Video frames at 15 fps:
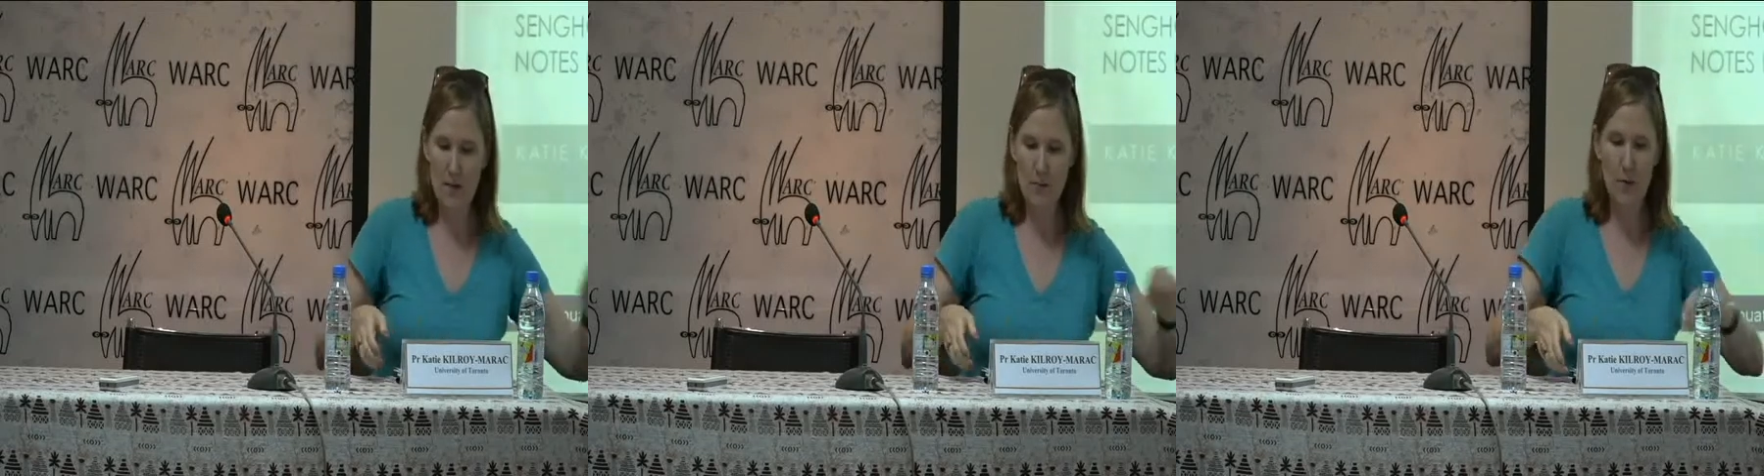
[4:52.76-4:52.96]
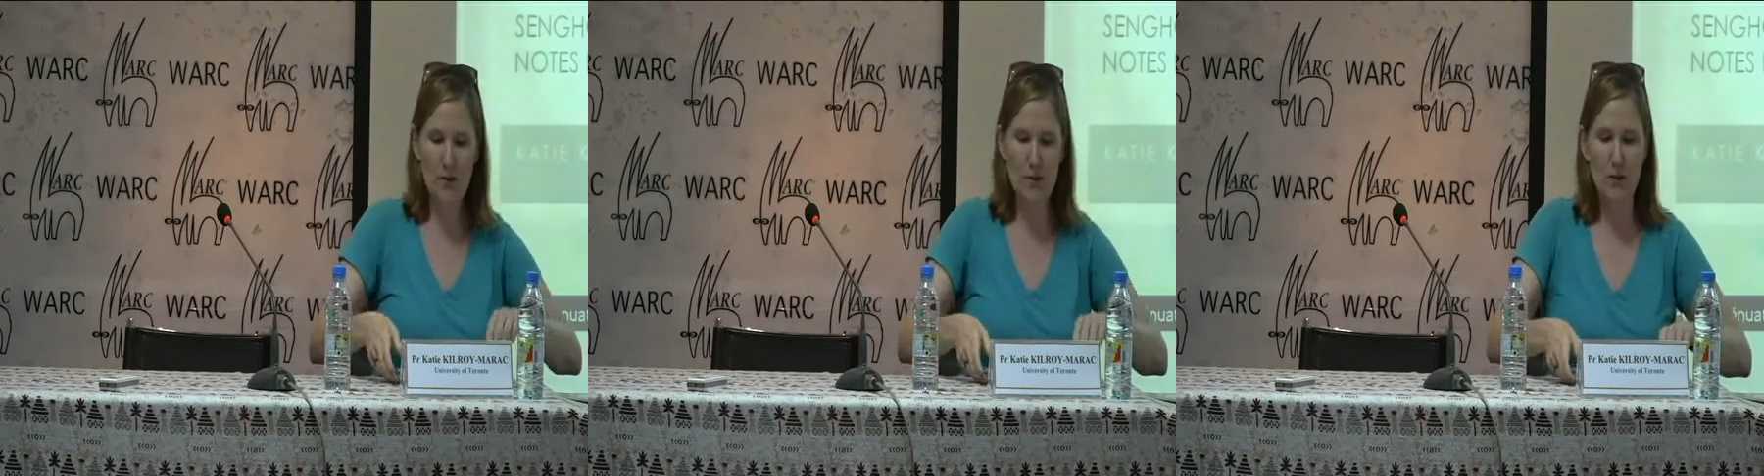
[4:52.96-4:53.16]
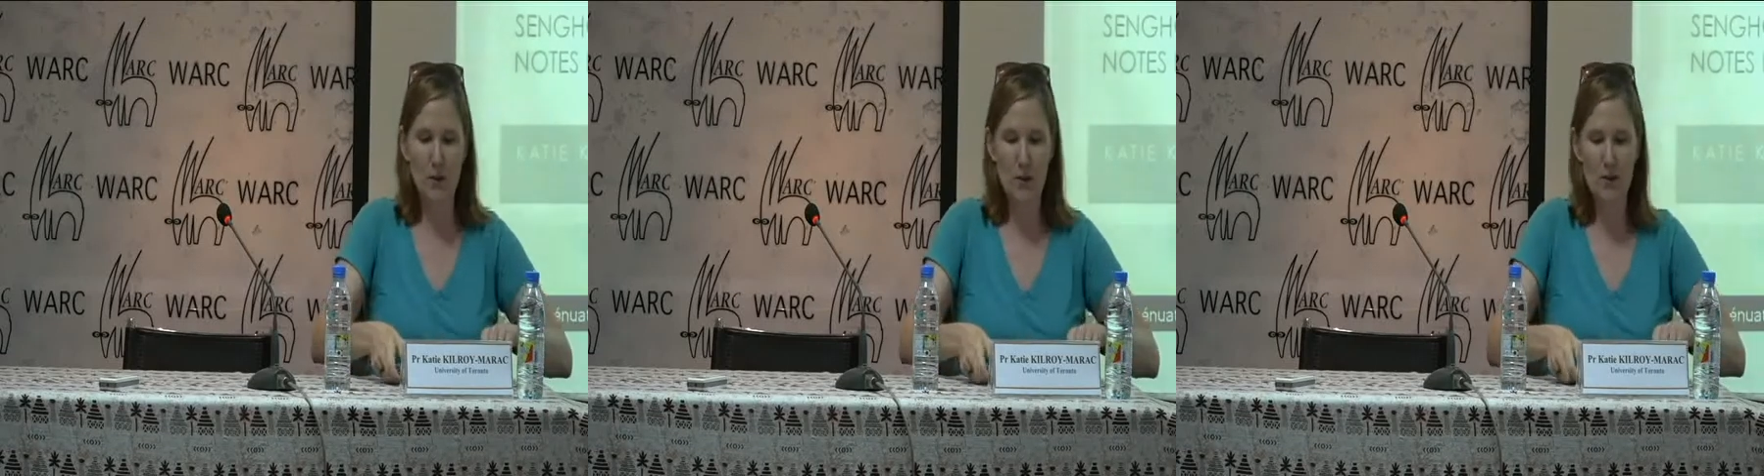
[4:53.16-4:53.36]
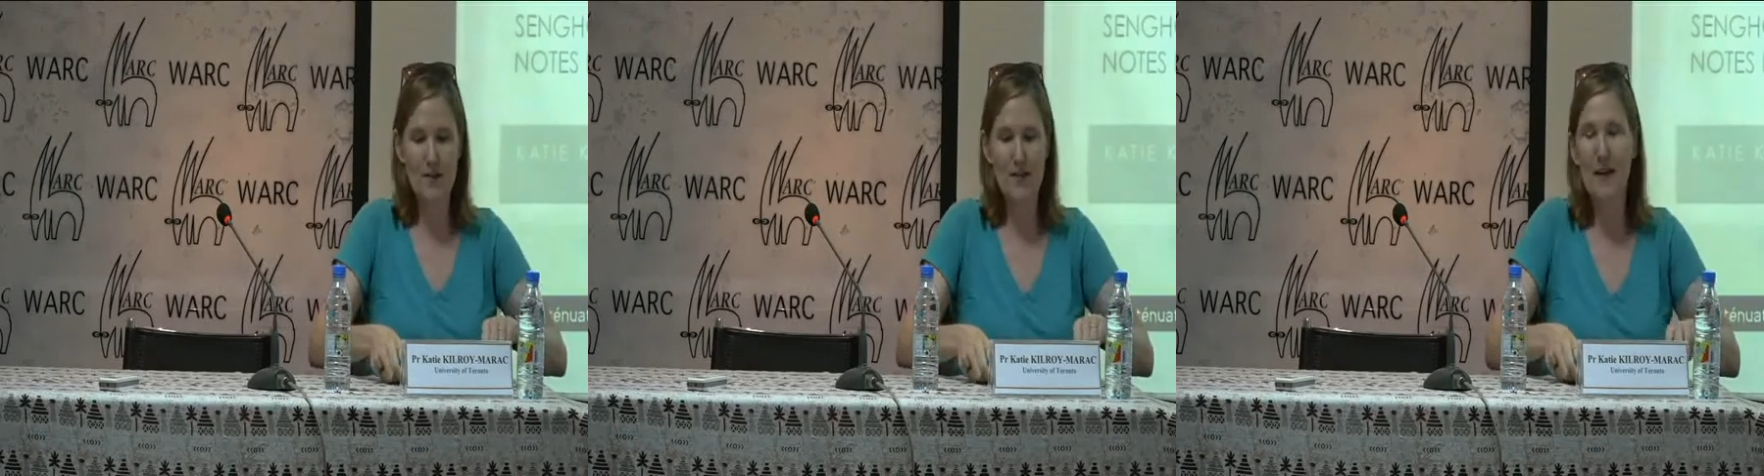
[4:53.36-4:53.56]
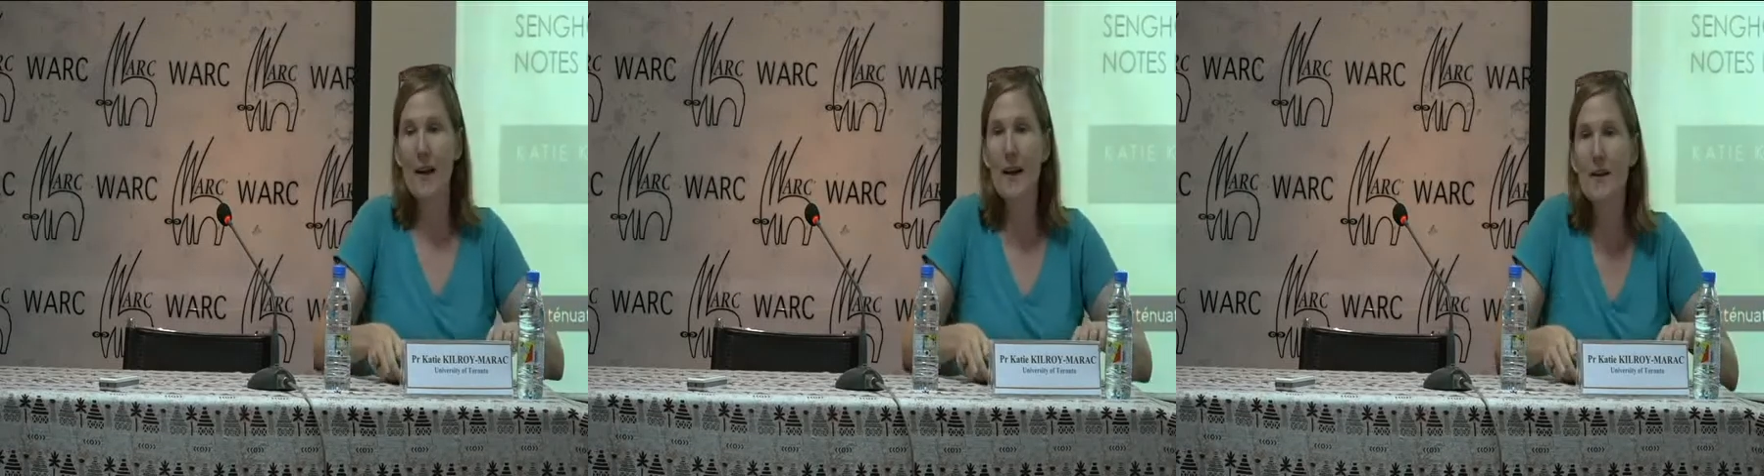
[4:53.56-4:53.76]
Post-Colonial
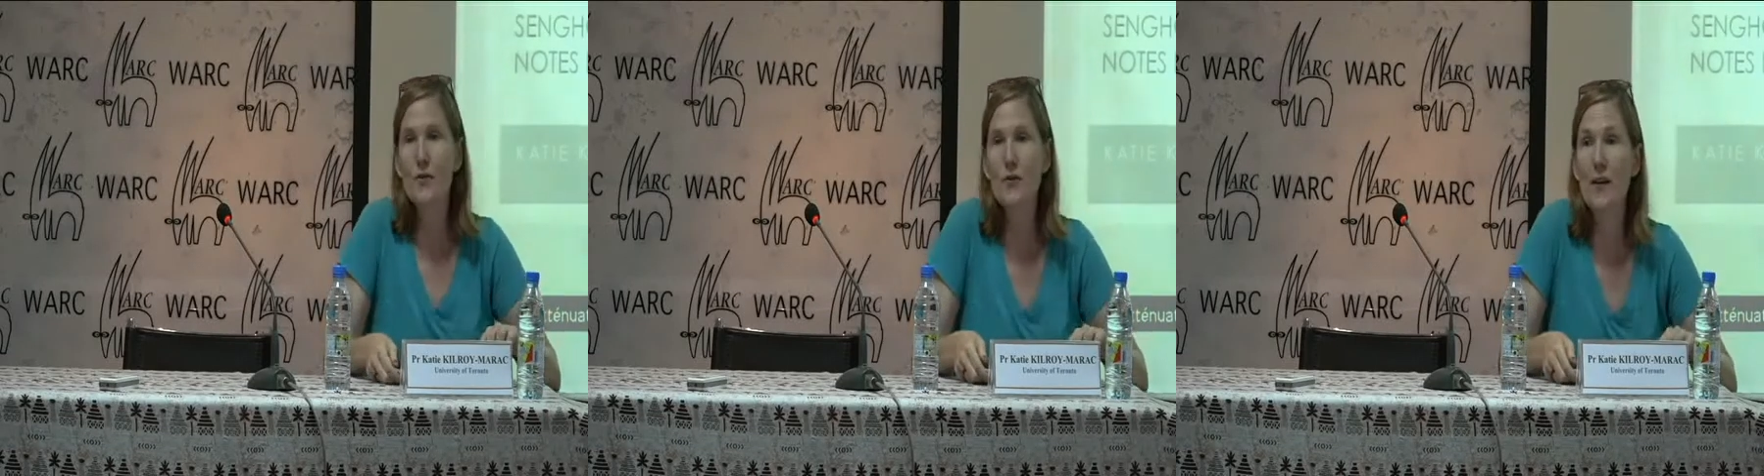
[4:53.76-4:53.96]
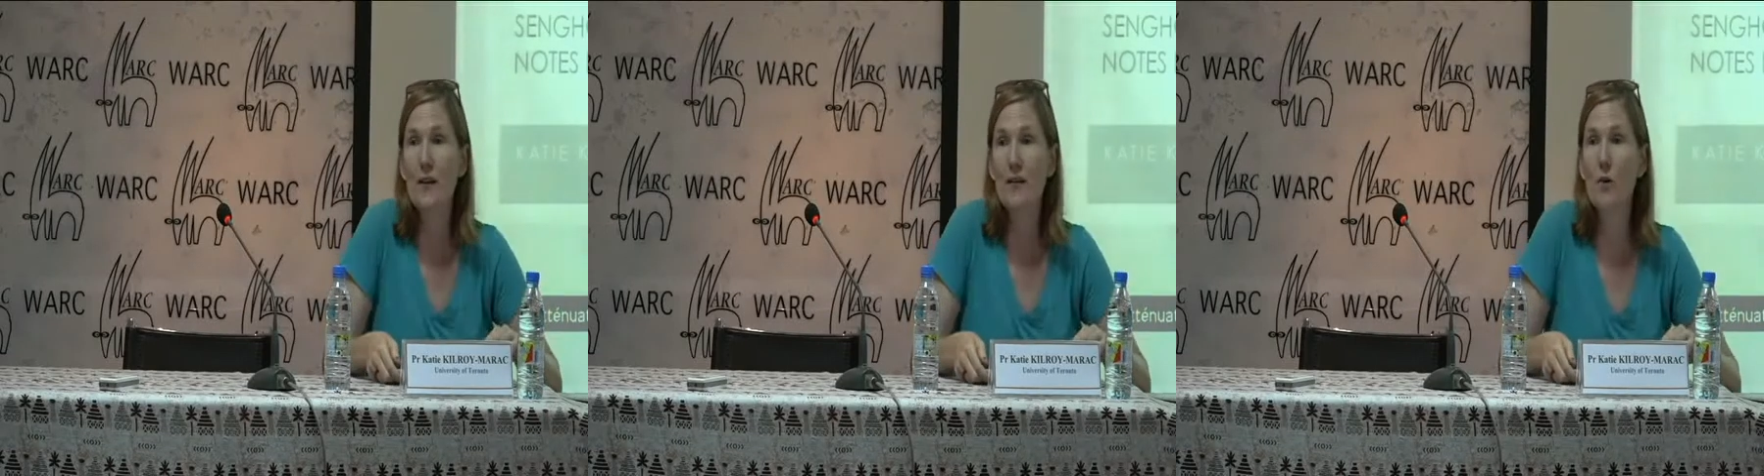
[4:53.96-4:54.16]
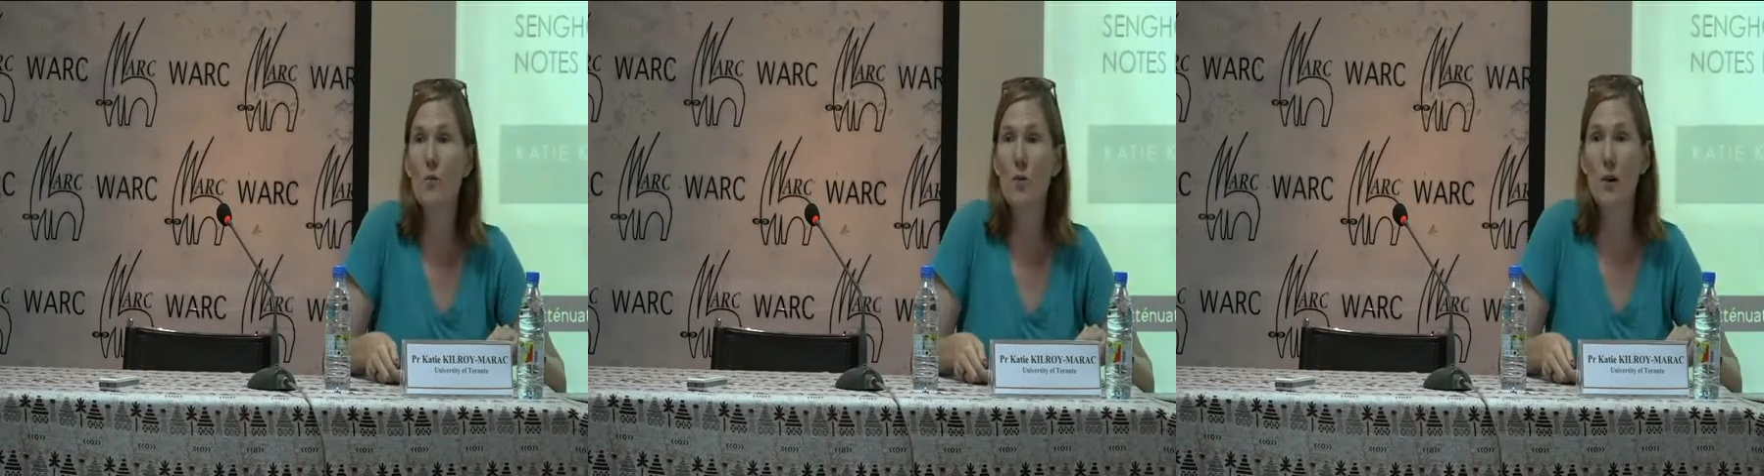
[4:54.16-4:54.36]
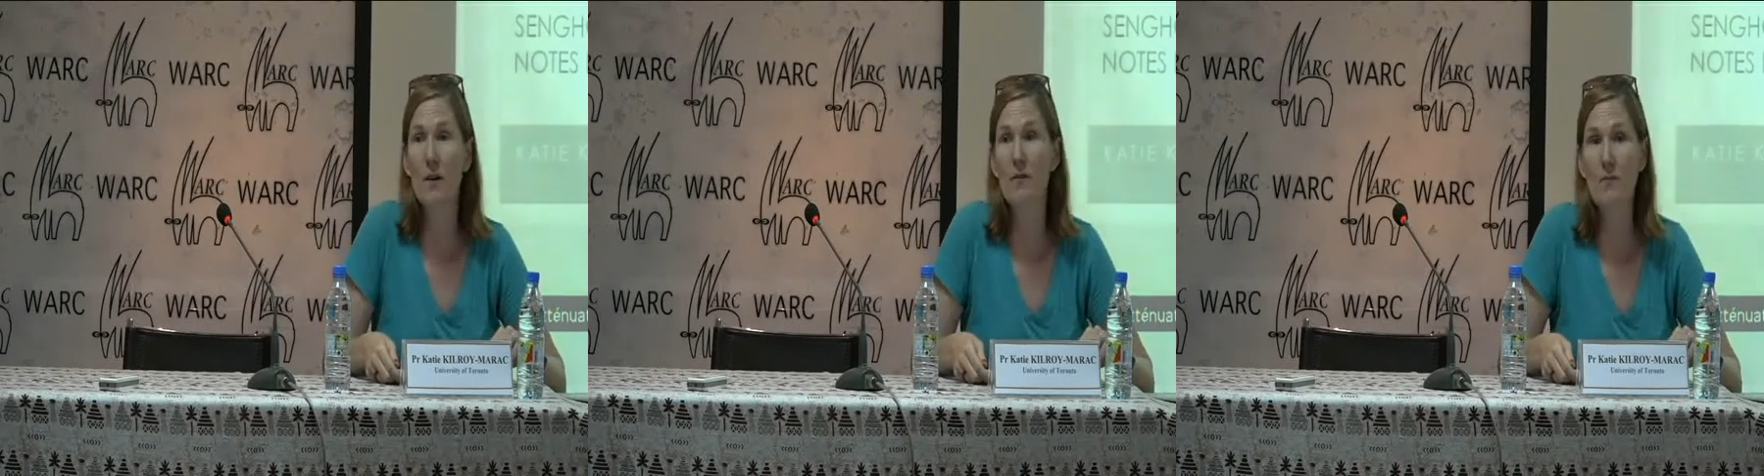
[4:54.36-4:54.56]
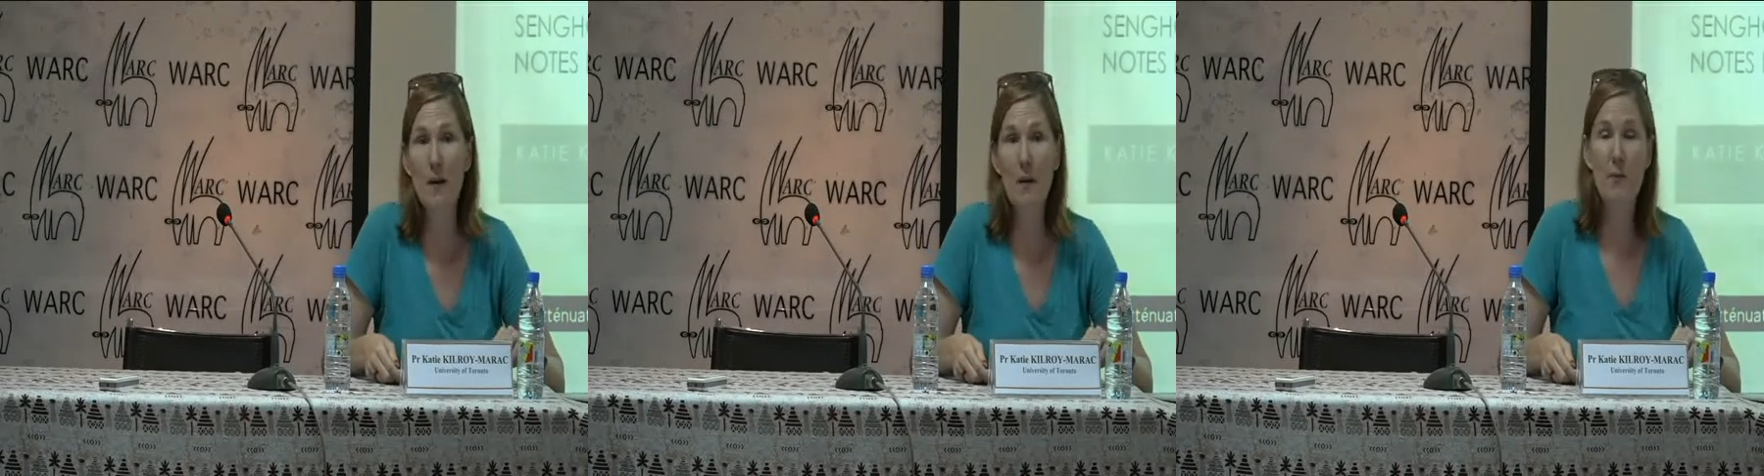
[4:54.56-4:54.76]
Psychiatry and the Work
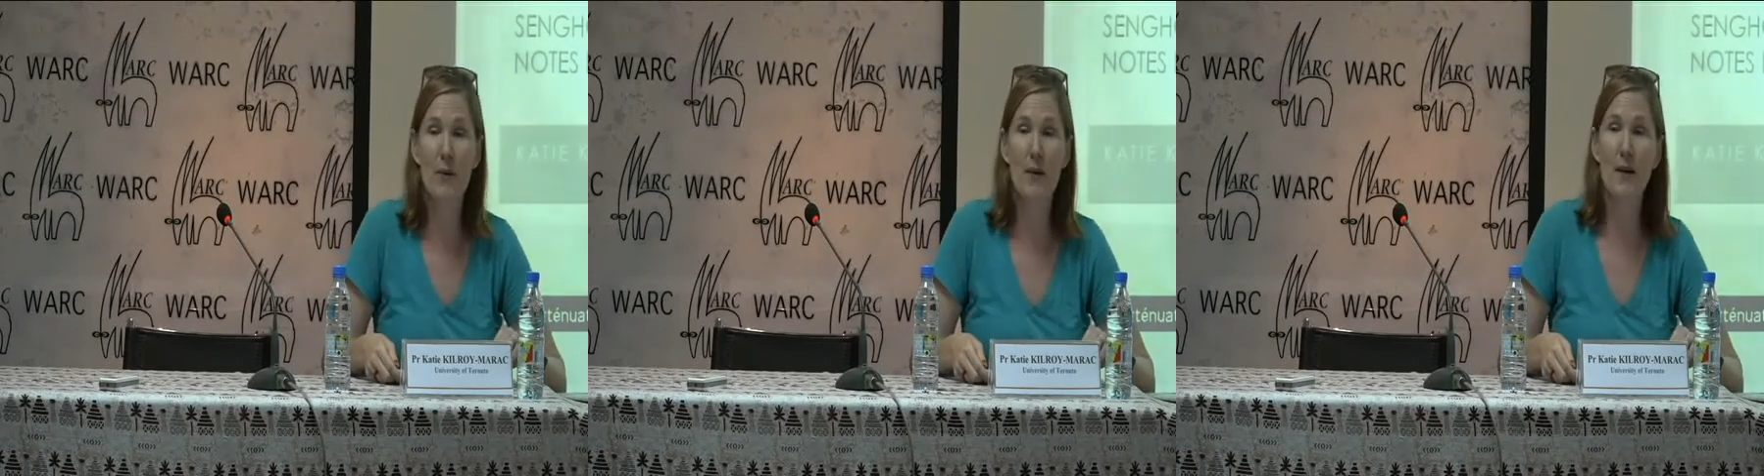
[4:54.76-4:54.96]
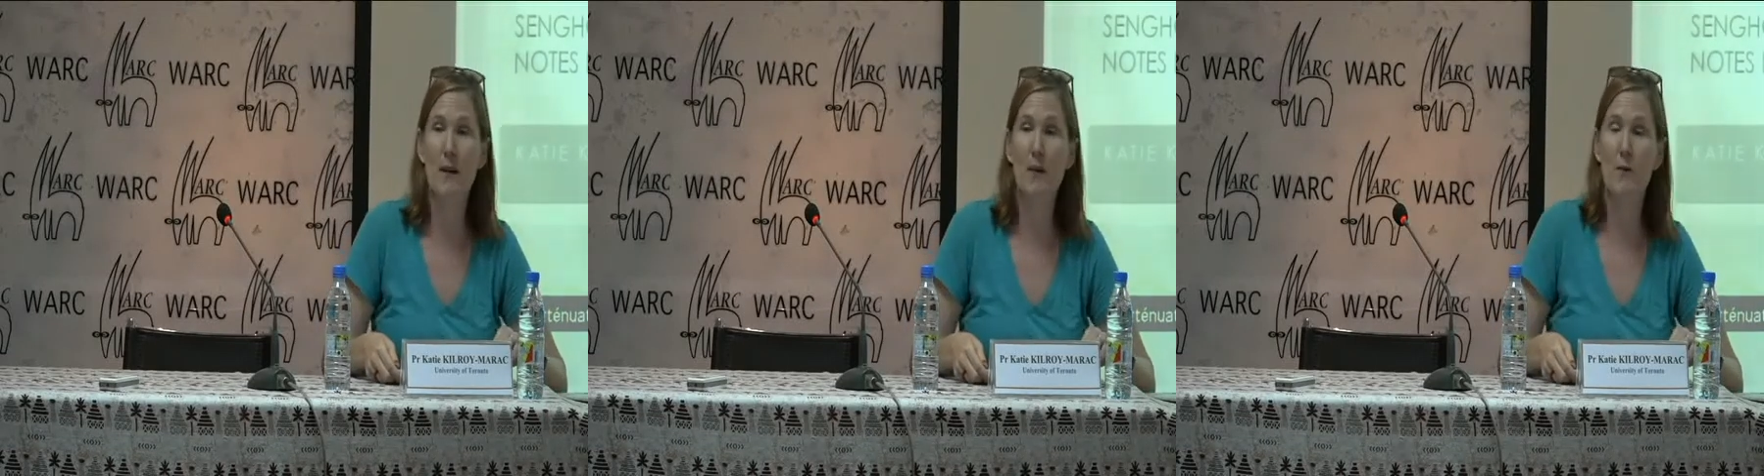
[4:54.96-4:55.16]
of Memory in